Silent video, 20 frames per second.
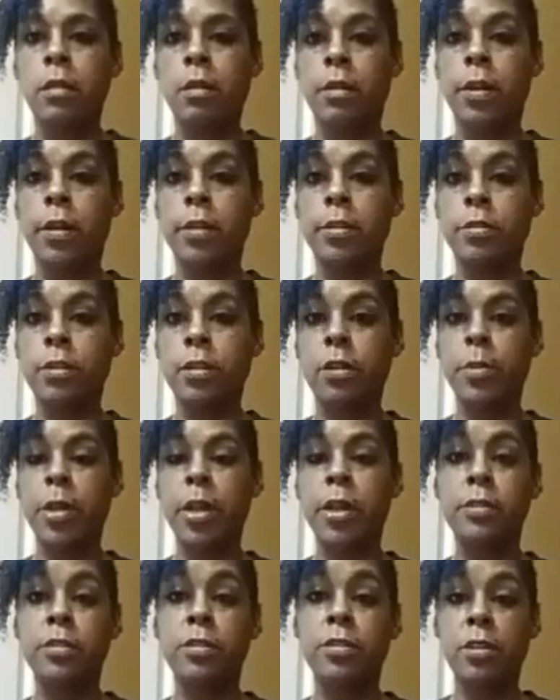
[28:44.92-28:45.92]
All right, sorry, my
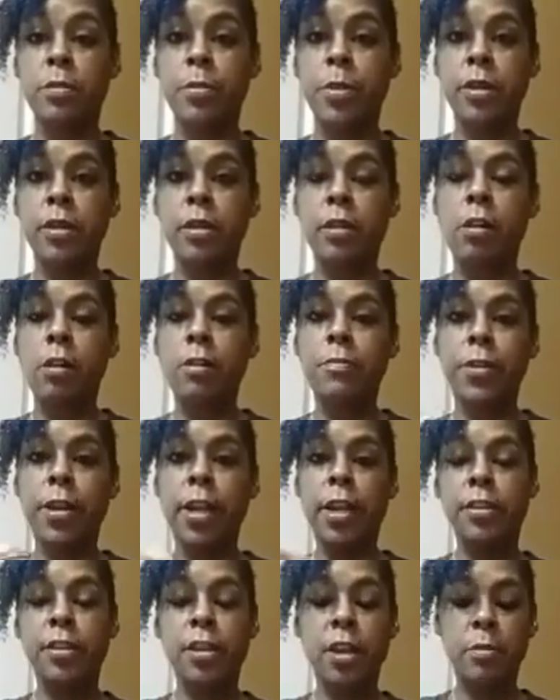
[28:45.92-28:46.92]
head's going to be cut off and I
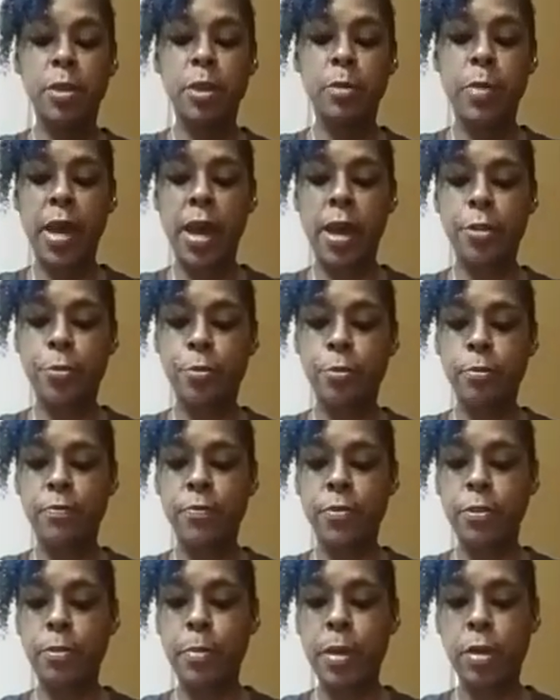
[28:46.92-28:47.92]
had to come in the
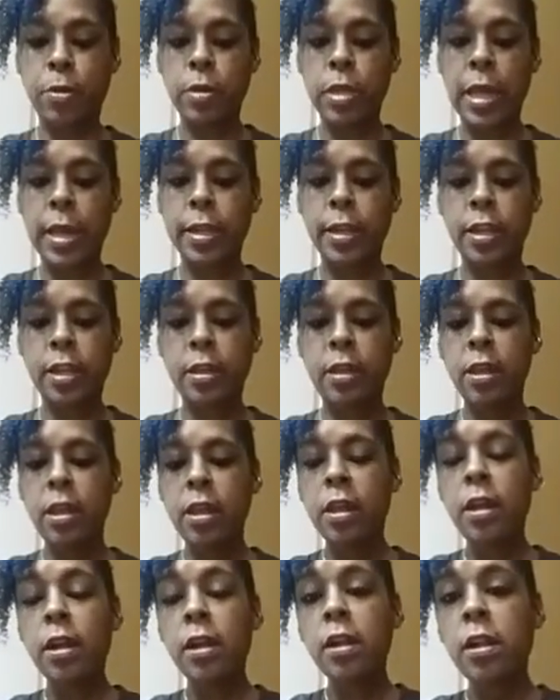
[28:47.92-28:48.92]
bathroom for the better lighting.
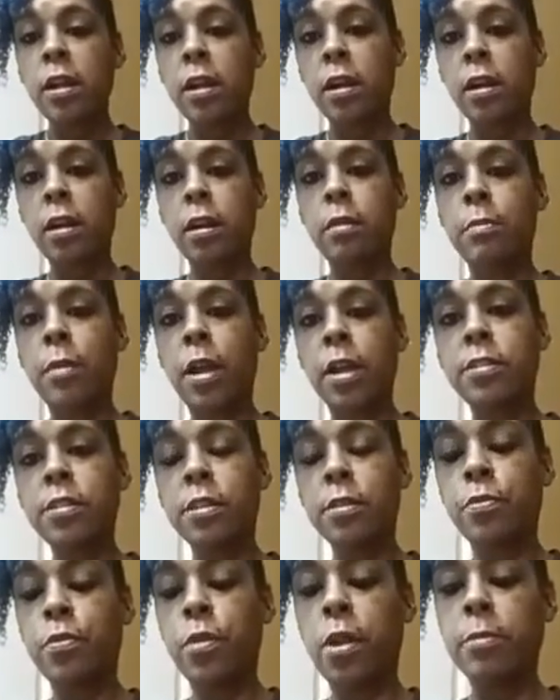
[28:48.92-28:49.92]
I
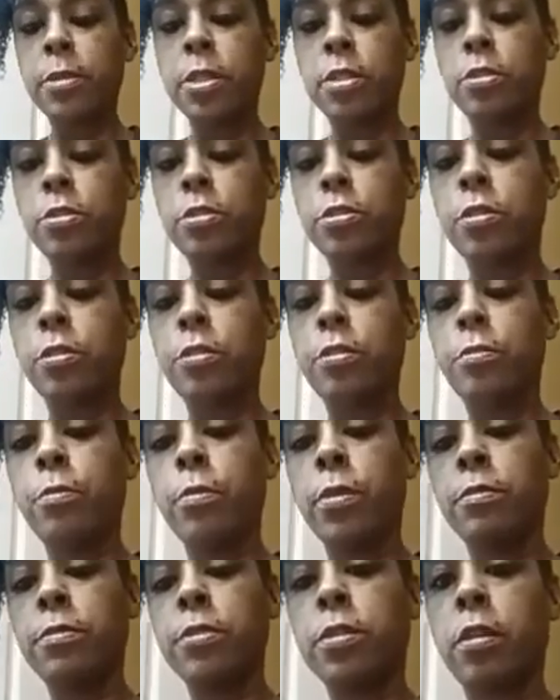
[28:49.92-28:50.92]
did promise to show you
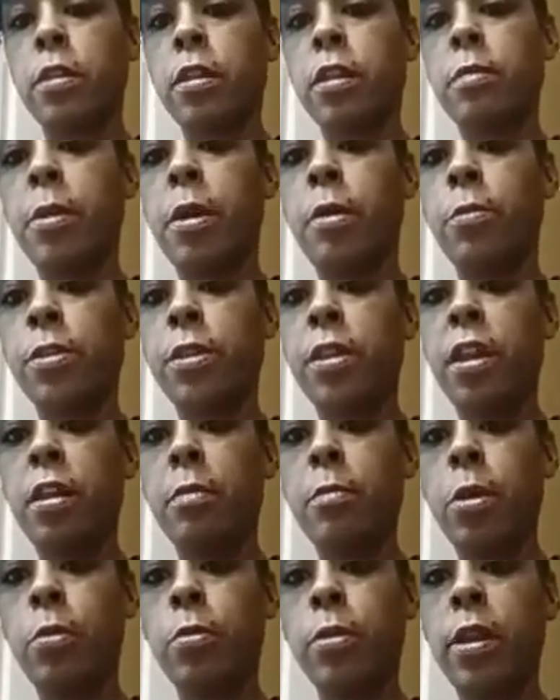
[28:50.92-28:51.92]
what I was talking about with
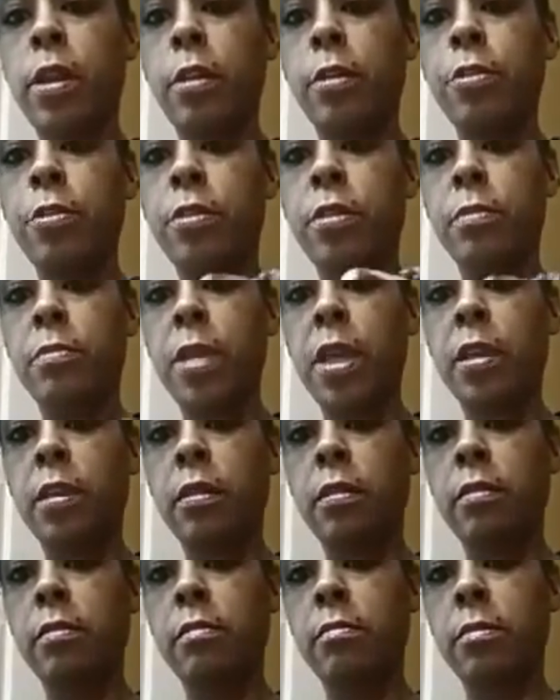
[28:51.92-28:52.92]
camo and how you can make
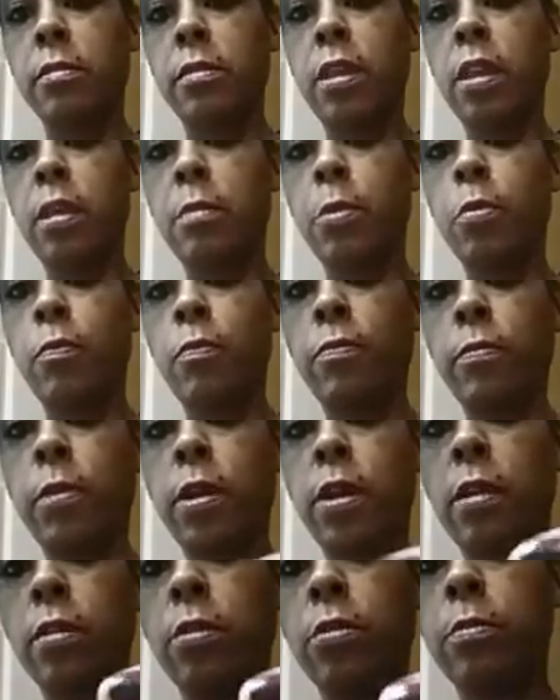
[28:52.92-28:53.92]
it camo
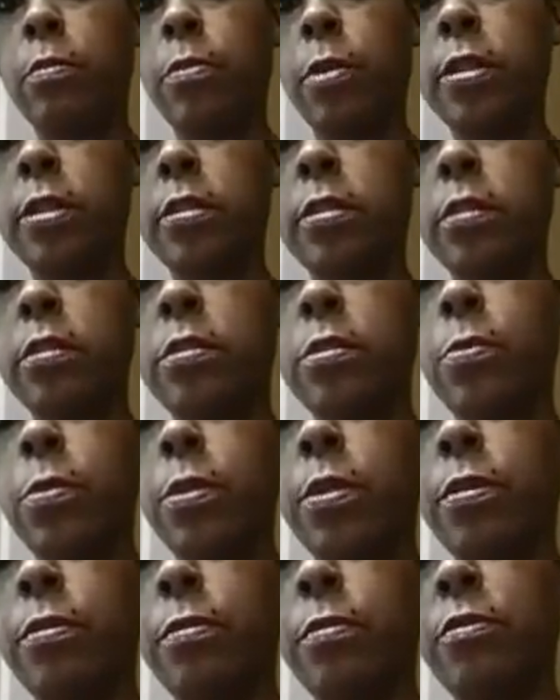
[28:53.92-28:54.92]
colored bracelets
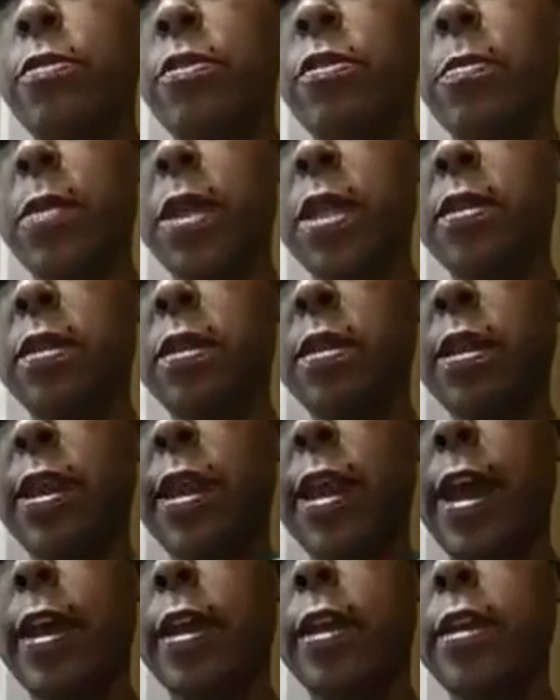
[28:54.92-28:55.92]
with just mixing the
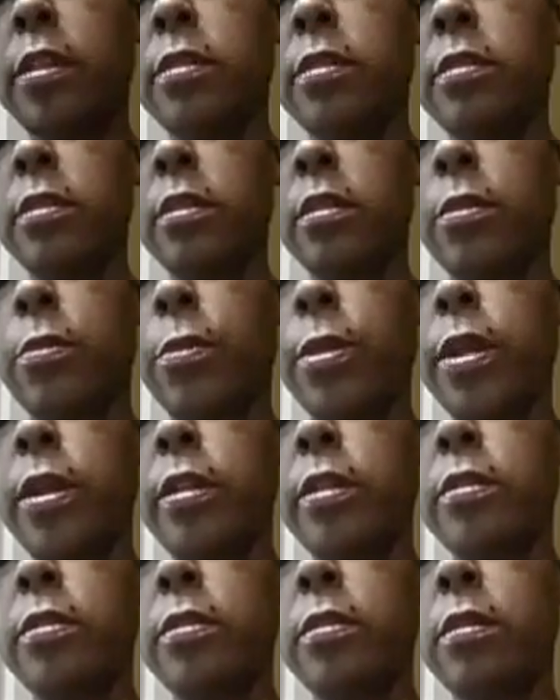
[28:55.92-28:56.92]
khakis and the
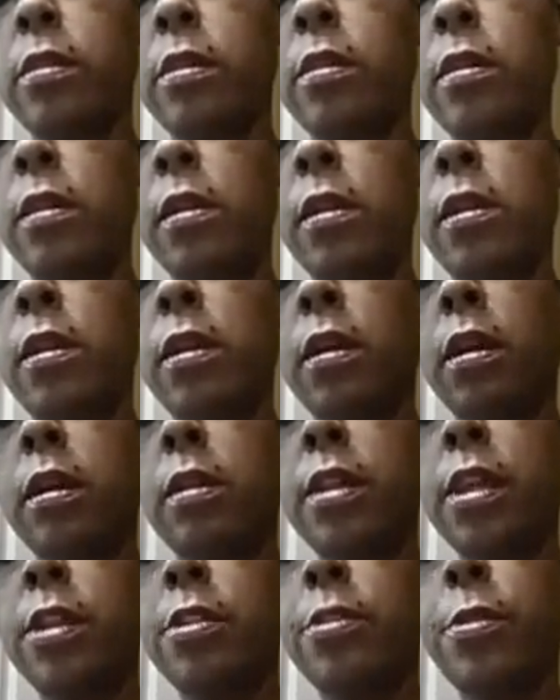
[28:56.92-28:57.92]
greens.
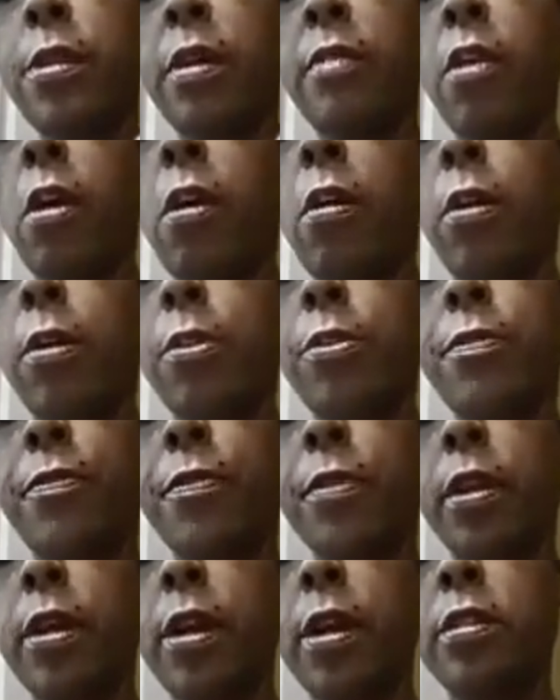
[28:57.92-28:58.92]
They do have all
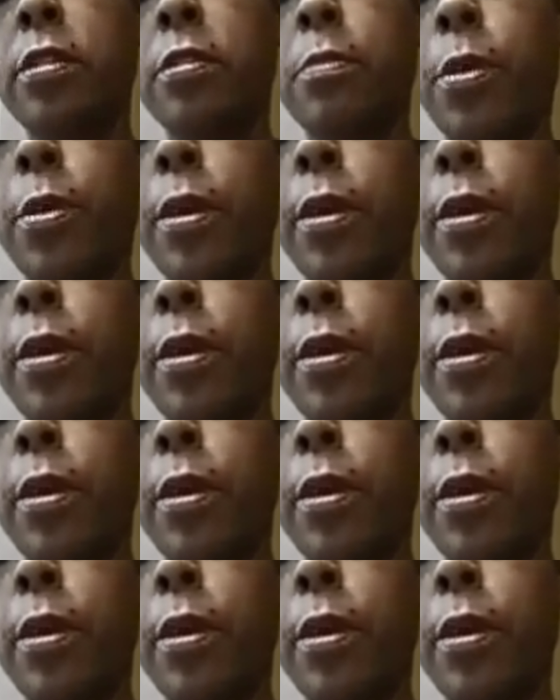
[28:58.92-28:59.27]
different kinds of